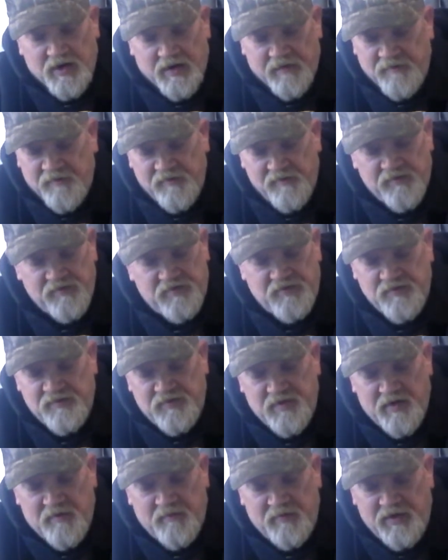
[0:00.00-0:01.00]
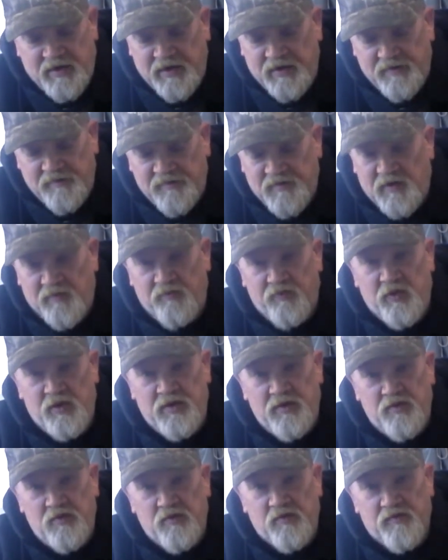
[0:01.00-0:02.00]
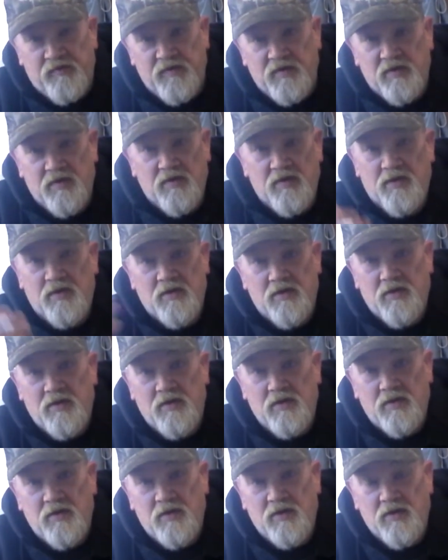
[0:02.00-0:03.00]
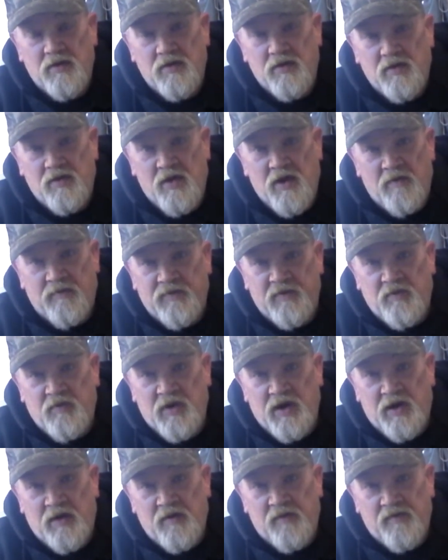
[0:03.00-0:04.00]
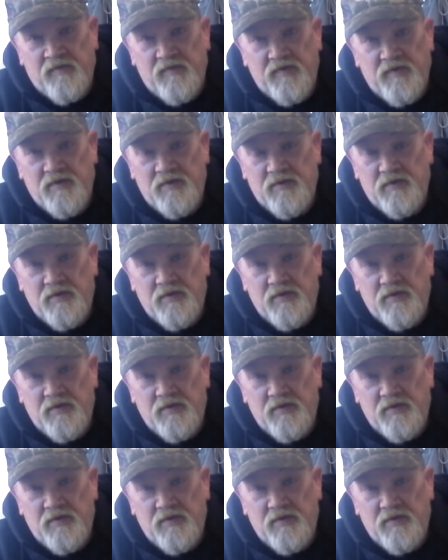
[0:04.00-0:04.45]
And this is just everyday stuff we use: coffee grounds,